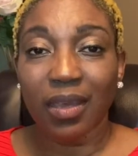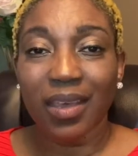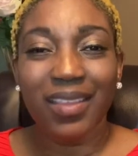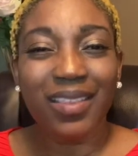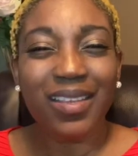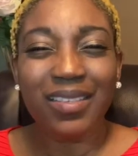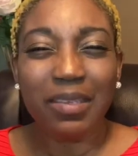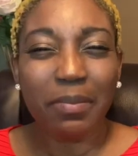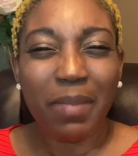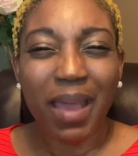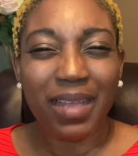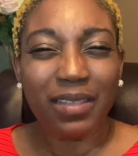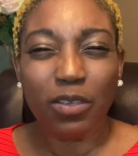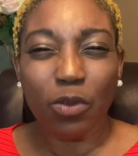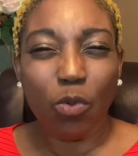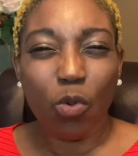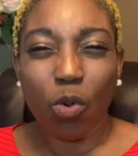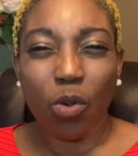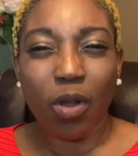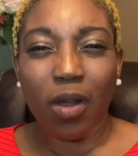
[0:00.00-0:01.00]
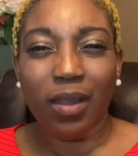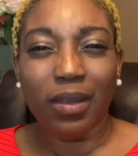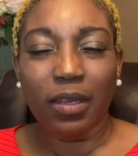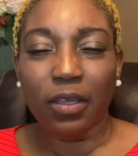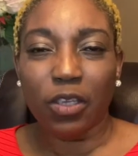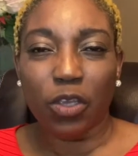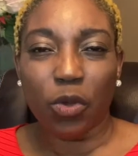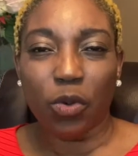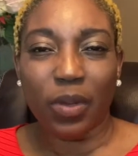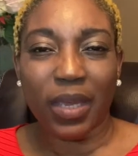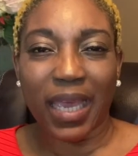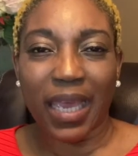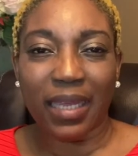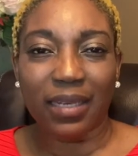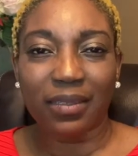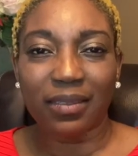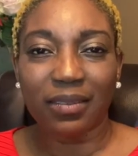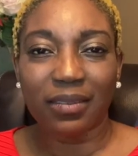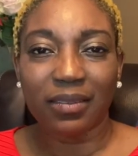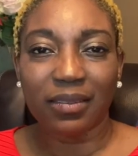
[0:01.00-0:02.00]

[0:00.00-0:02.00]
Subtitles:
Does it matter what color you're in?